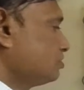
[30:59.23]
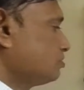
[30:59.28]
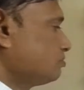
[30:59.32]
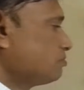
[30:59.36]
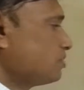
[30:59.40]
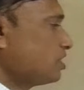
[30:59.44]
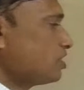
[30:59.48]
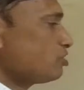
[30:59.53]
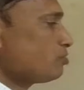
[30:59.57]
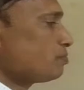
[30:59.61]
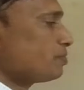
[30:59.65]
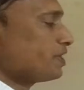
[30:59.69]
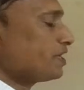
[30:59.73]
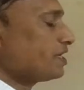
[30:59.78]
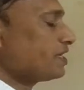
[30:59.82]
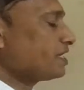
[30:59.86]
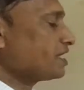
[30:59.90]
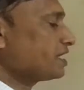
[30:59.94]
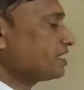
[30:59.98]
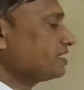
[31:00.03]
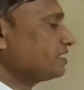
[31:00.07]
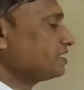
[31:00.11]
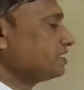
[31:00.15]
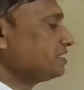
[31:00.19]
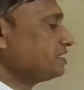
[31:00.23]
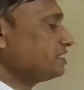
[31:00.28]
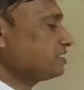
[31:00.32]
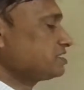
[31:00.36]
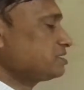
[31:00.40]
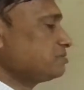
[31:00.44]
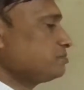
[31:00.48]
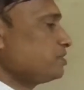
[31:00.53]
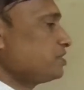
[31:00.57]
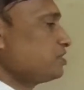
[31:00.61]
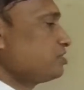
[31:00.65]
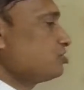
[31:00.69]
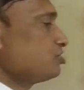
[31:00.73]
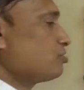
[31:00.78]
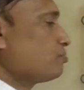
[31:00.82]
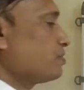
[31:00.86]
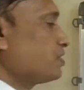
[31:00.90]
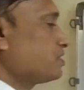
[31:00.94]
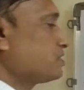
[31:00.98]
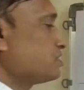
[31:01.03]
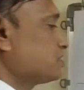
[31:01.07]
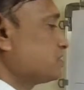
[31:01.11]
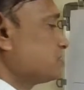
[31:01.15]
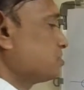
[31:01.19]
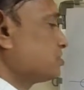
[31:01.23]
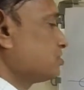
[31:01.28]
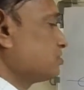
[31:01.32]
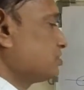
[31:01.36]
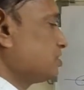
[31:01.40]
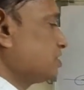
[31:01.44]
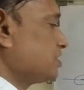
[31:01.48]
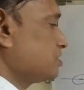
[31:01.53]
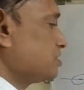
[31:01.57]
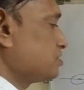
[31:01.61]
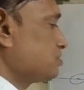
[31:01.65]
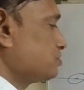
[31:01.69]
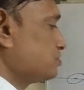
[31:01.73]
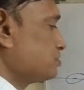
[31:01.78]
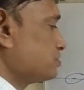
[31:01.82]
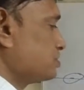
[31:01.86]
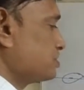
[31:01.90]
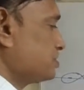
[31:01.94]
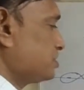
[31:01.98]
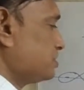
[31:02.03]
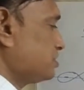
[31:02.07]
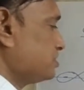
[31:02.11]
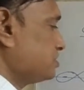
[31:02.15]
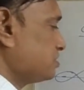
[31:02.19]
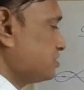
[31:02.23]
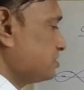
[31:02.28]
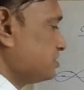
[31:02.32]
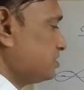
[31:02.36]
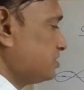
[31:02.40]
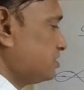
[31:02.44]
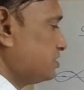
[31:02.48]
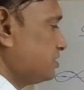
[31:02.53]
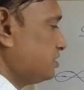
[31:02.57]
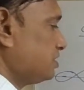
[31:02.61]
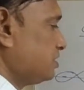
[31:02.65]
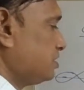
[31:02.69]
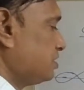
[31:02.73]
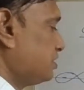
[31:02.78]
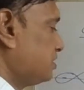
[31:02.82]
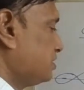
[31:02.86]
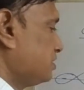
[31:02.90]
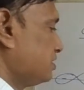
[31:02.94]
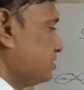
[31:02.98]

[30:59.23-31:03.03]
By operating identity symmetry operation, so there is no change in the